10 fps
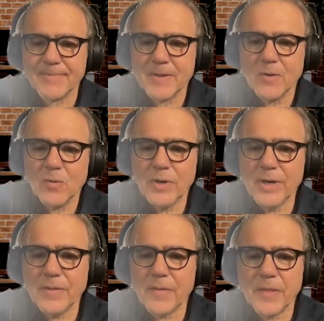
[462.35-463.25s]
one of the
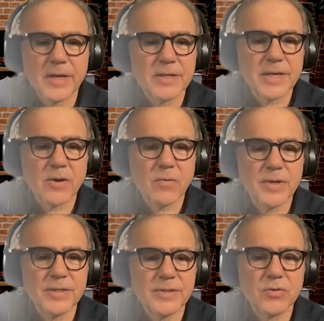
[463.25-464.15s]
things that always
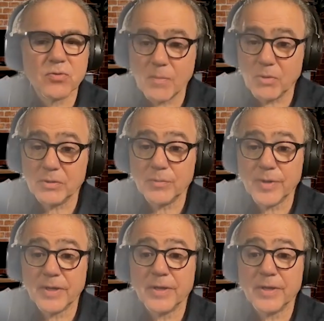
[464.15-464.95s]
troubled me